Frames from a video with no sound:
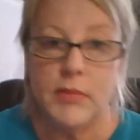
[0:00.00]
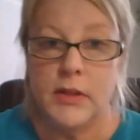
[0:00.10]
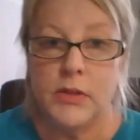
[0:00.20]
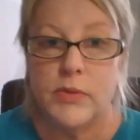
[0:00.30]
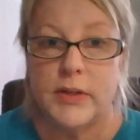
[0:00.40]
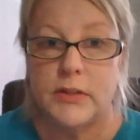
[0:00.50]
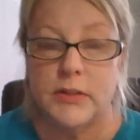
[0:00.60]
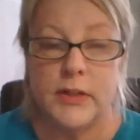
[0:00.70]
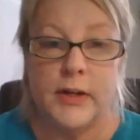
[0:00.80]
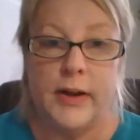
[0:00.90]
you want
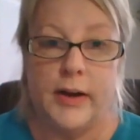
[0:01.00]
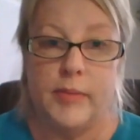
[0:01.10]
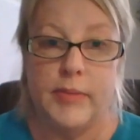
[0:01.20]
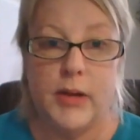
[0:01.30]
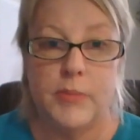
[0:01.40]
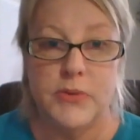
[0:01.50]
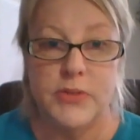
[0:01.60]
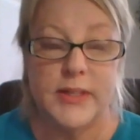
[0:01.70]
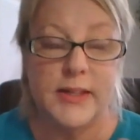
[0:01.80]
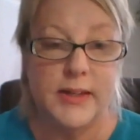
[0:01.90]
to um, help your
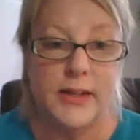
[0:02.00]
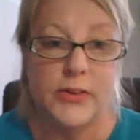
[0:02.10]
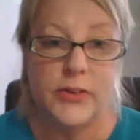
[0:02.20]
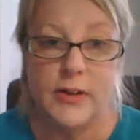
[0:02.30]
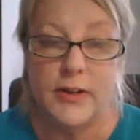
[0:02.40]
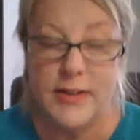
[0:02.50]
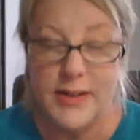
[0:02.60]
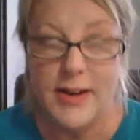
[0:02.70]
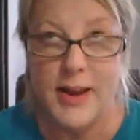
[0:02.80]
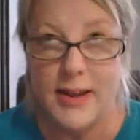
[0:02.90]
skin,
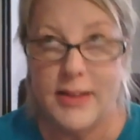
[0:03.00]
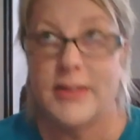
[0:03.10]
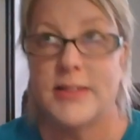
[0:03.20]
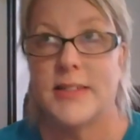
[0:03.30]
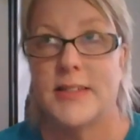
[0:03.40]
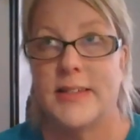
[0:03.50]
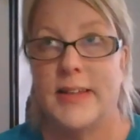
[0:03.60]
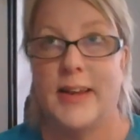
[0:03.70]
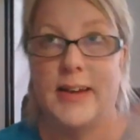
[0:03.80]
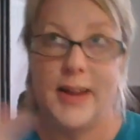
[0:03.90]
nails,
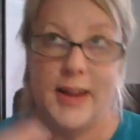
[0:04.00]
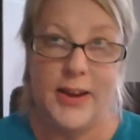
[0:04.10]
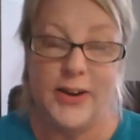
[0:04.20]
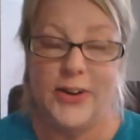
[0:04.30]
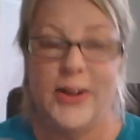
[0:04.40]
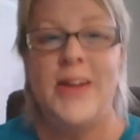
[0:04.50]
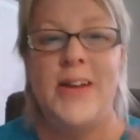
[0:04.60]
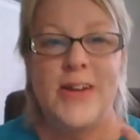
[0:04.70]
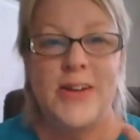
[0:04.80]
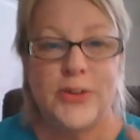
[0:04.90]
and hair
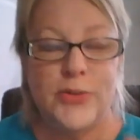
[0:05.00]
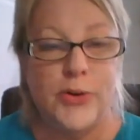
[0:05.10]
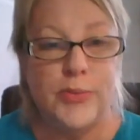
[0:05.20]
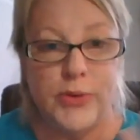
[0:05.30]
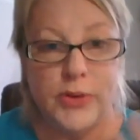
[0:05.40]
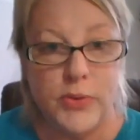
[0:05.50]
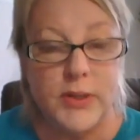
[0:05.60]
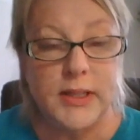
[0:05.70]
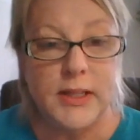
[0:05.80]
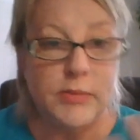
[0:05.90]
grow more
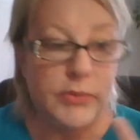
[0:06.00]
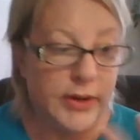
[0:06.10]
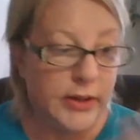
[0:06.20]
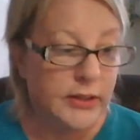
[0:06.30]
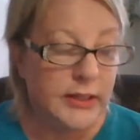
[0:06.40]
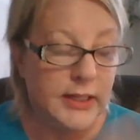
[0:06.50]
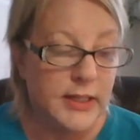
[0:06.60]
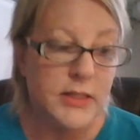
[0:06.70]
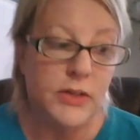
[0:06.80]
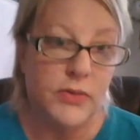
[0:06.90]
quickly and more healthy.
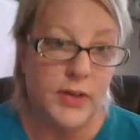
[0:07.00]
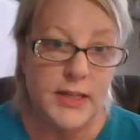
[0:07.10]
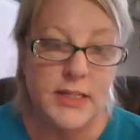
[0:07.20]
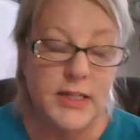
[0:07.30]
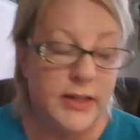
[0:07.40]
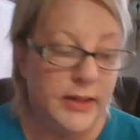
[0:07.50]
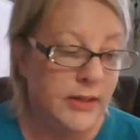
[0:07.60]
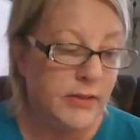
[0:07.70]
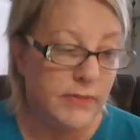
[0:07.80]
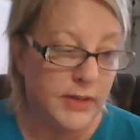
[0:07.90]
It's a great
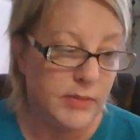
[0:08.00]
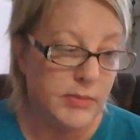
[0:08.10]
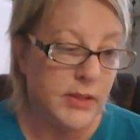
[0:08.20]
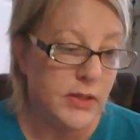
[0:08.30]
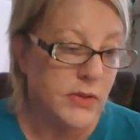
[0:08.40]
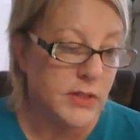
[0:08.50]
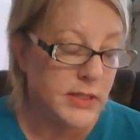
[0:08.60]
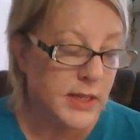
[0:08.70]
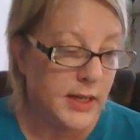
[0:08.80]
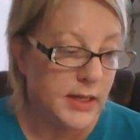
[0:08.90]
vitamin that you can
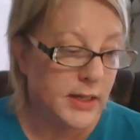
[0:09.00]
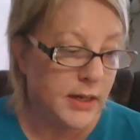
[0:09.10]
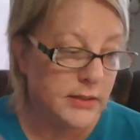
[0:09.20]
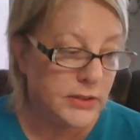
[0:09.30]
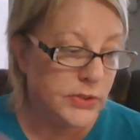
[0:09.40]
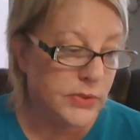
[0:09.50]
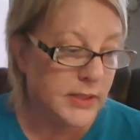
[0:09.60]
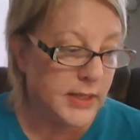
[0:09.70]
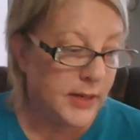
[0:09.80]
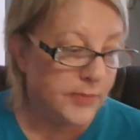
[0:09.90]
take uh, two a
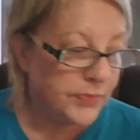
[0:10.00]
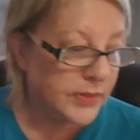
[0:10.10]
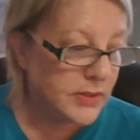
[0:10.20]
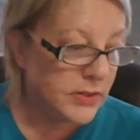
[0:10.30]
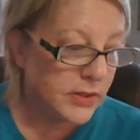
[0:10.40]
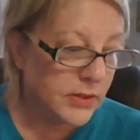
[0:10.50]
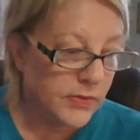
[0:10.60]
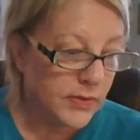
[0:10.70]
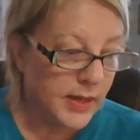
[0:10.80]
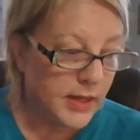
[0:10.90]
day. So you can look
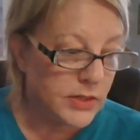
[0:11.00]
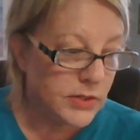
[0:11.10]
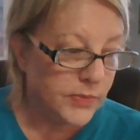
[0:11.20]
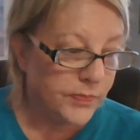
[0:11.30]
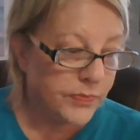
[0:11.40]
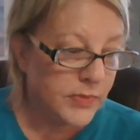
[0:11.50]
for that too.